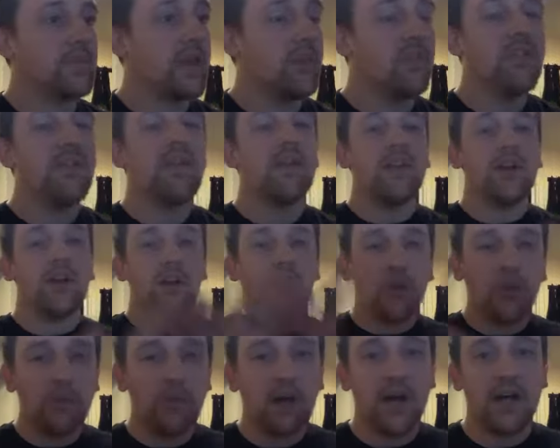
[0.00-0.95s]
everything that
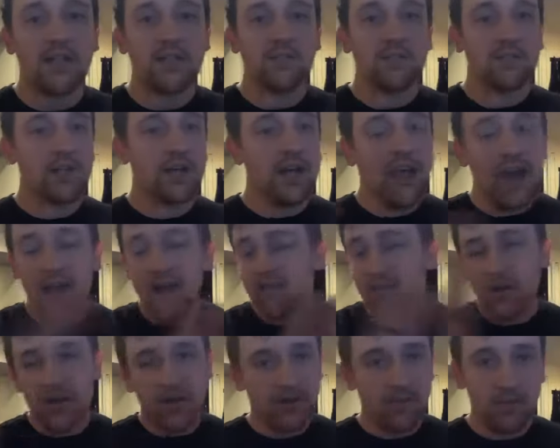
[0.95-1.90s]
could possibly
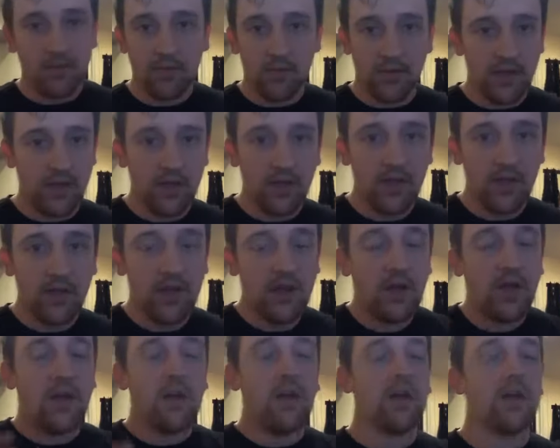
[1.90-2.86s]
ever come to play.
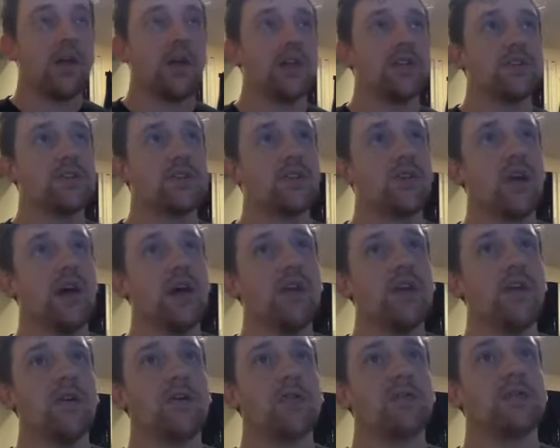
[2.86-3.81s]
Okay, so God
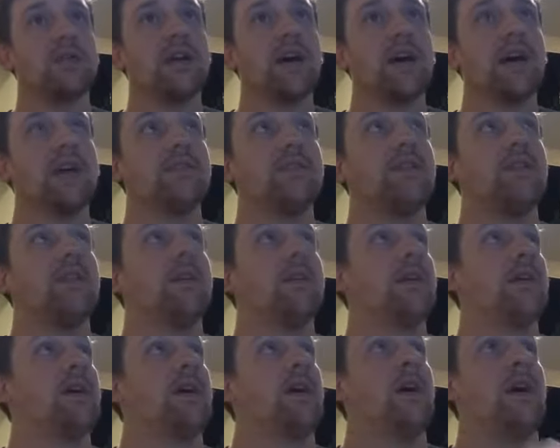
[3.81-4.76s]
knows that
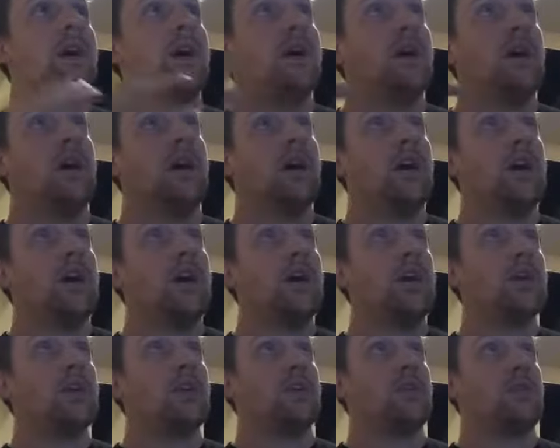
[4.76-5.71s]

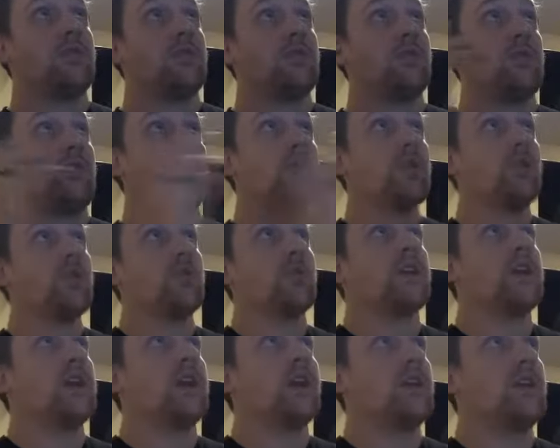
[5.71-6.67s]
he could
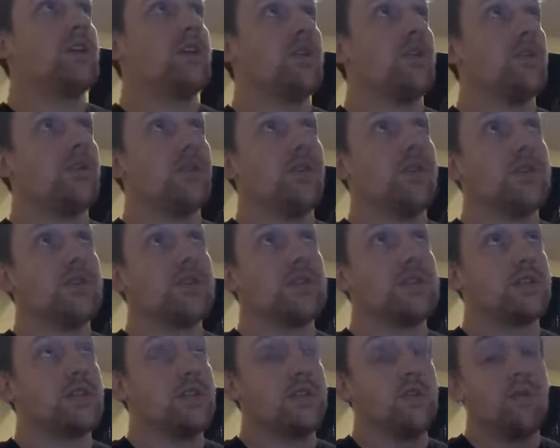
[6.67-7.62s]
create a
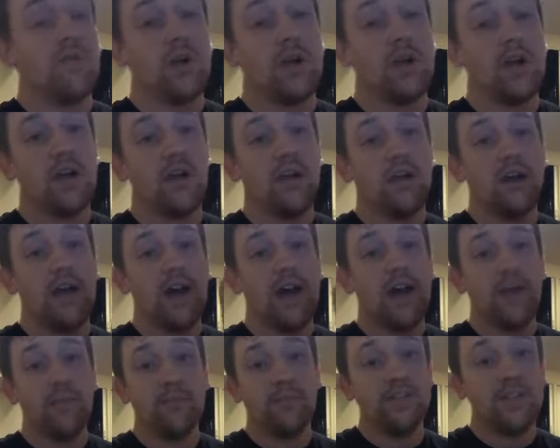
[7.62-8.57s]
universe where
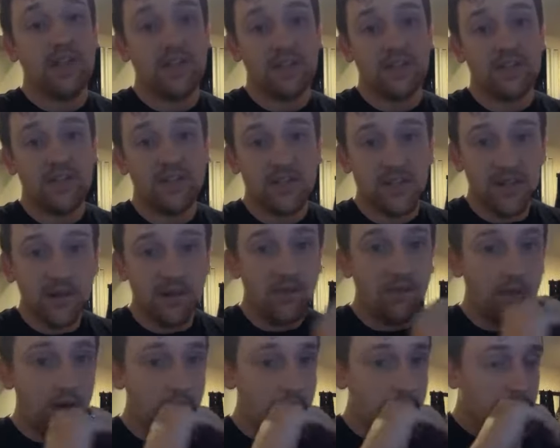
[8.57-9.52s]
Adam doesn't sin,
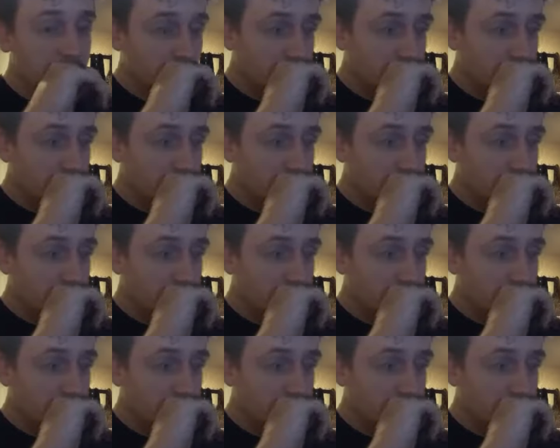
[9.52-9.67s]
right?